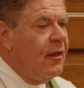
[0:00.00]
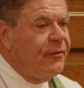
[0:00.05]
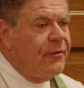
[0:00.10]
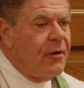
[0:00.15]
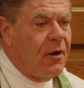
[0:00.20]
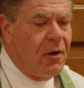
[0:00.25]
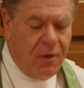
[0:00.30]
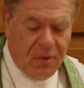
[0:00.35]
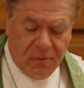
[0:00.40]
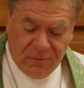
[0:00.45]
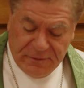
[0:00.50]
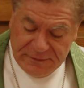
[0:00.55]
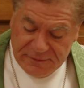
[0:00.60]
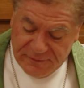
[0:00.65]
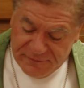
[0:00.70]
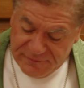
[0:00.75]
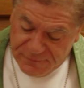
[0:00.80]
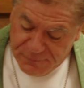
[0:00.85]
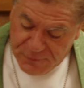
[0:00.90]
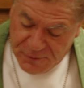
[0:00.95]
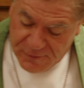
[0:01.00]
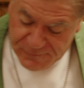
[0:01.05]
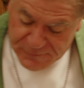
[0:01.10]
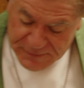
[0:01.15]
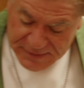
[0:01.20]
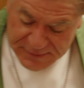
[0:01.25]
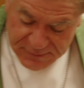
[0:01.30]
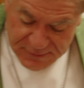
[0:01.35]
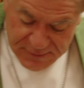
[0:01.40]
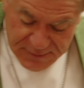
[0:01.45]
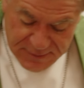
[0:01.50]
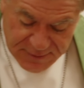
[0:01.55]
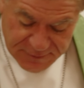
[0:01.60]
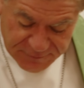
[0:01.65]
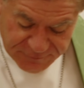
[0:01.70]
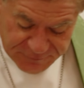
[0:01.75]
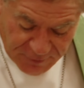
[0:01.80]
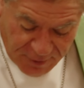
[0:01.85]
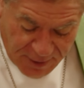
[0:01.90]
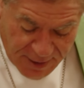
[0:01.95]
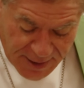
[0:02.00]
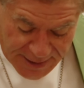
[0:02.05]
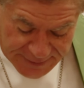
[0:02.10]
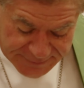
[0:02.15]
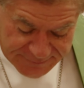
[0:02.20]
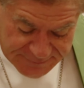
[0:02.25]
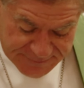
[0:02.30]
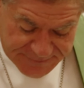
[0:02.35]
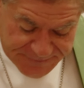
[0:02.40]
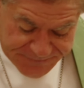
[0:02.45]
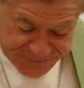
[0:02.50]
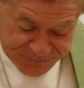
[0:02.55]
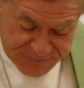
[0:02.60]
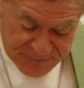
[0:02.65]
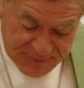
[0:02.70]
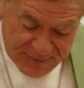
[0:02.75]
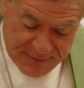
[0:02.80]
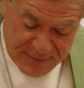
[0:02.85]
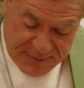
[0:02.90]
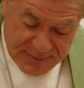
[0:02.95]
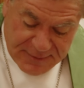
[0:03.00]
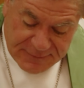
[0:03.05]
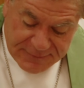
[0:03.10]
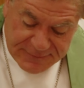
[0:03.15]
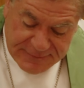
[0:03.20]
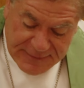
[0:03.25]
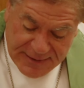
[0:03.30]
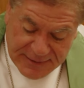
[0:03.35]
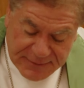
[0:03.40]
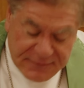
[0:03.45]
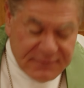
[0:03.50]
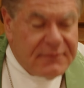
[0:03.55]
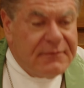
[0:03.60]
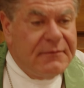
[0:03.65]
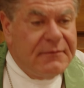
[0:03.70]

The holiness movement taught that